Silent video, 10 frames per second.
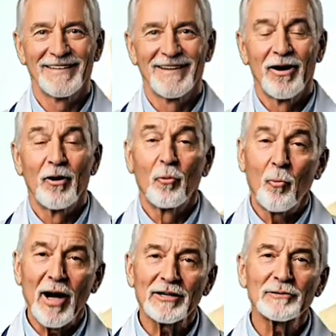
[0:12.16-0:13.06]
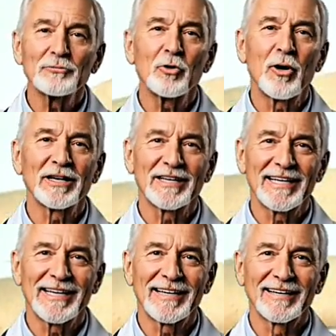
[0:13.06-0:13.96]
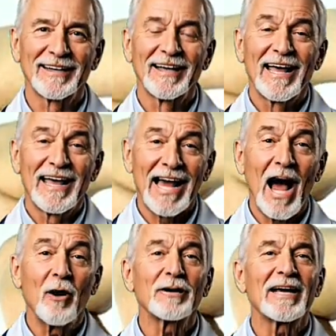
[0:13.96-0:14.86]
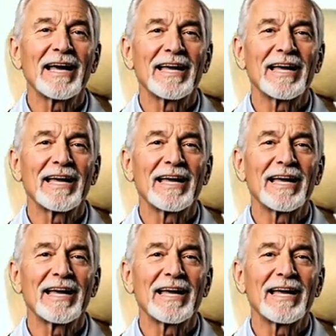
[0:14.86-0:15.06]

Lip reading: That standing tall doesn't feel as easy as it used to?